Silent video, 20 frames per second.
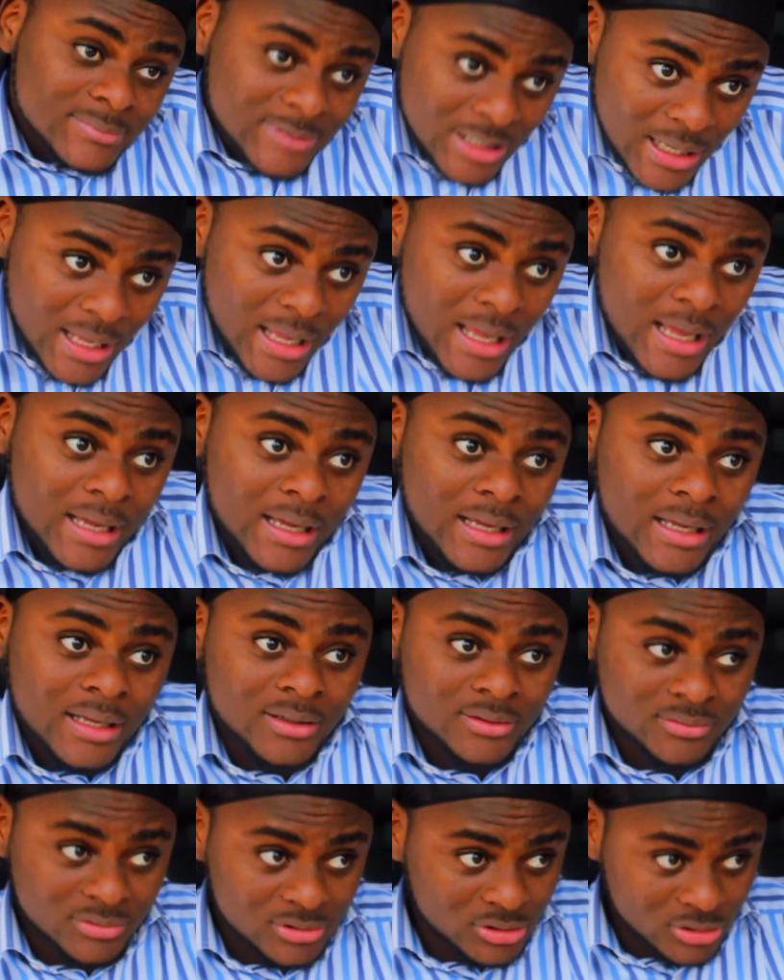Yeah,
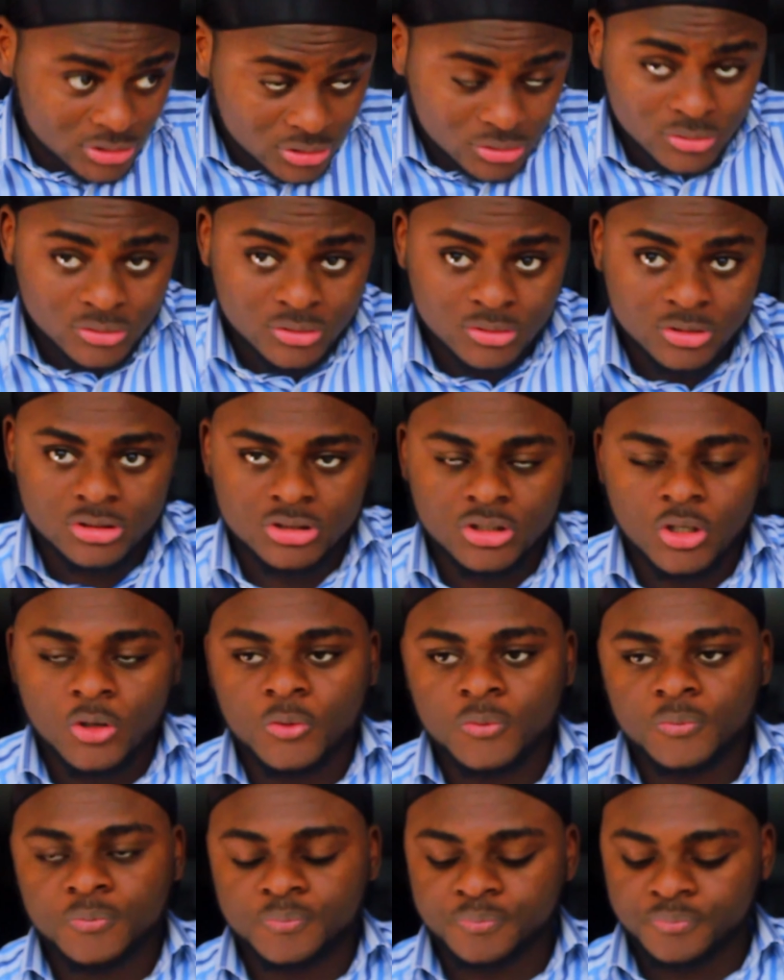you can do. So
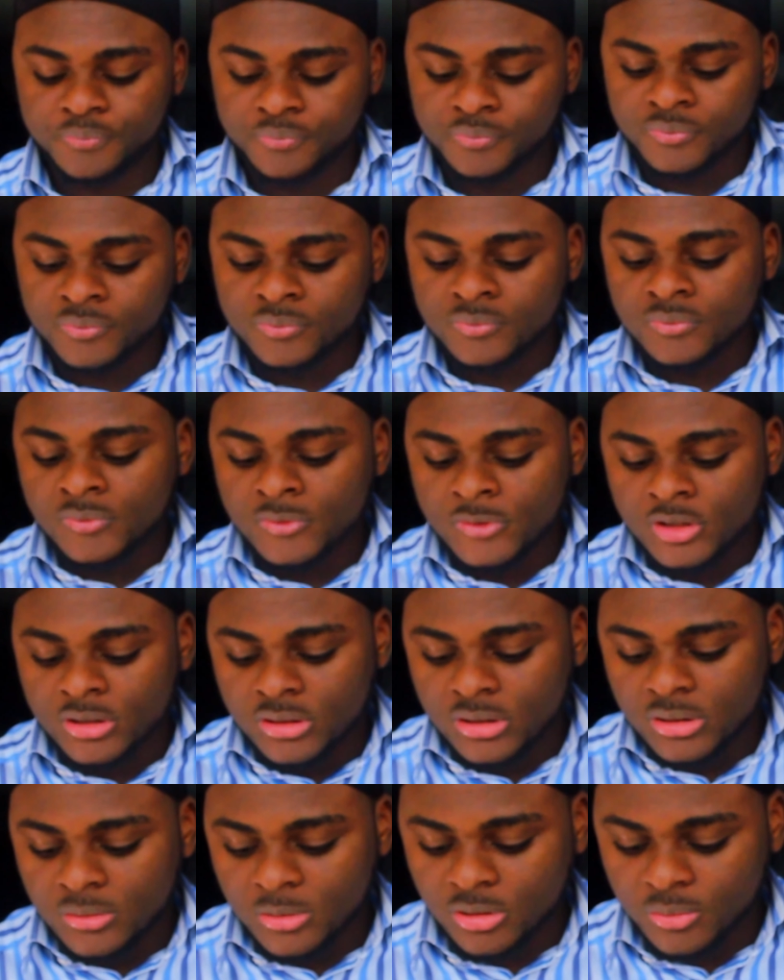
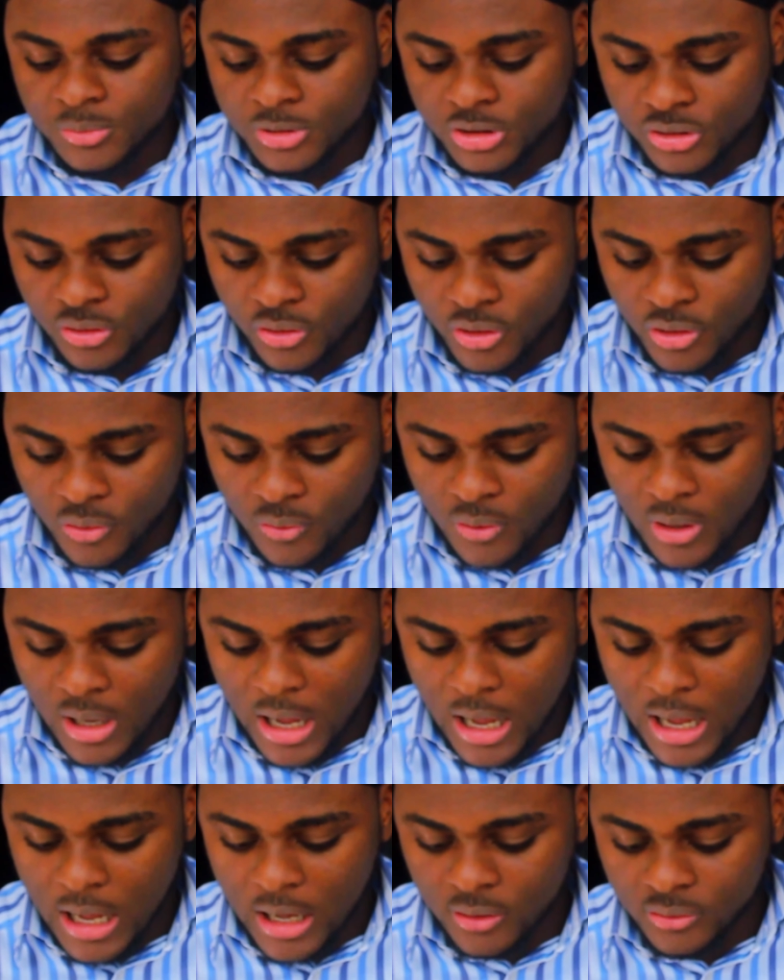I'm going to be showing you
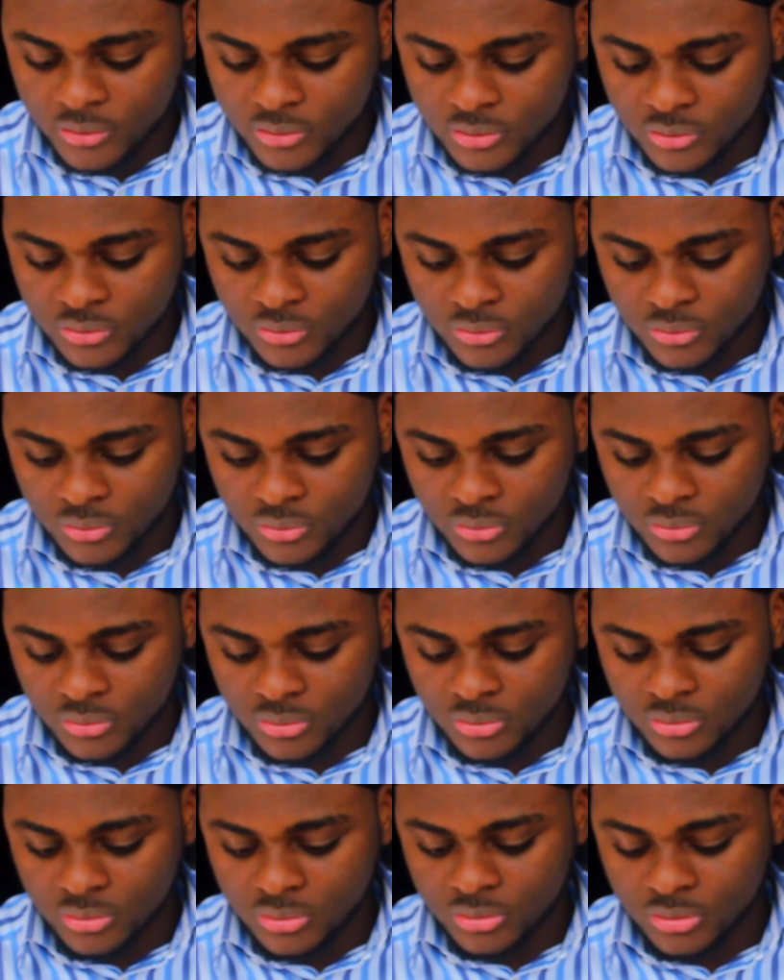how to
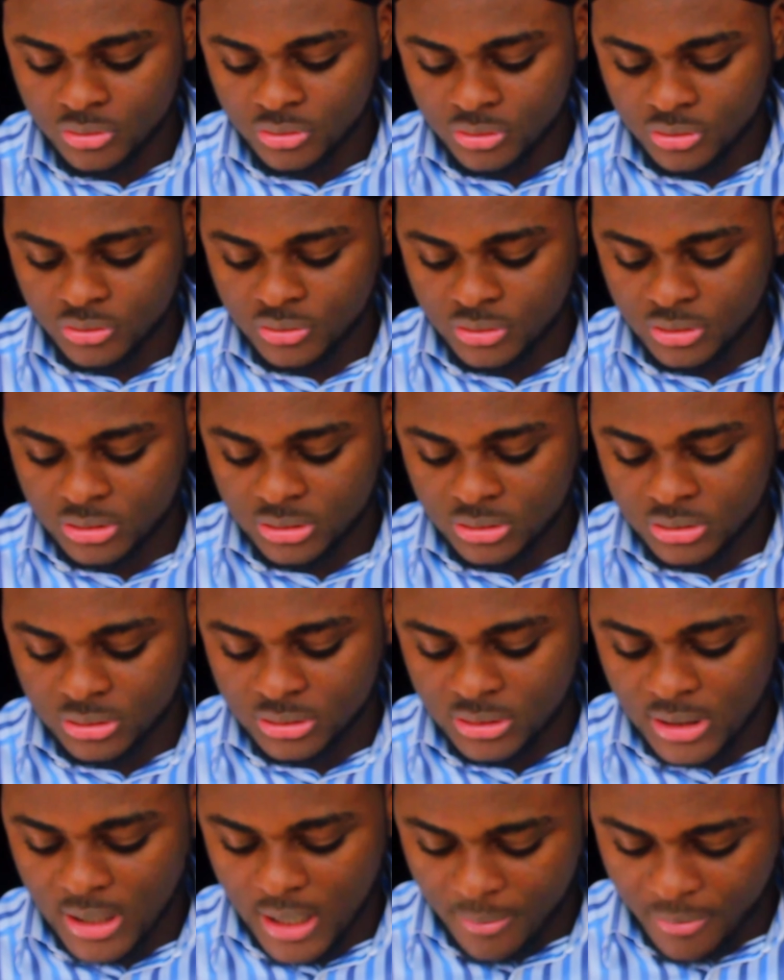use
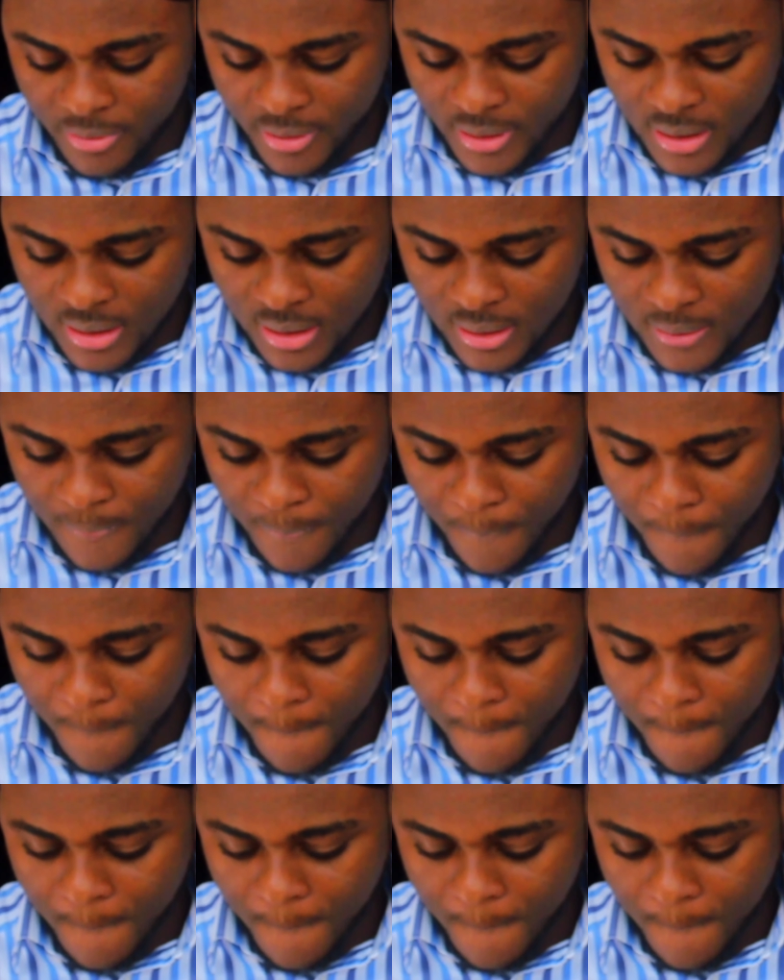the camera.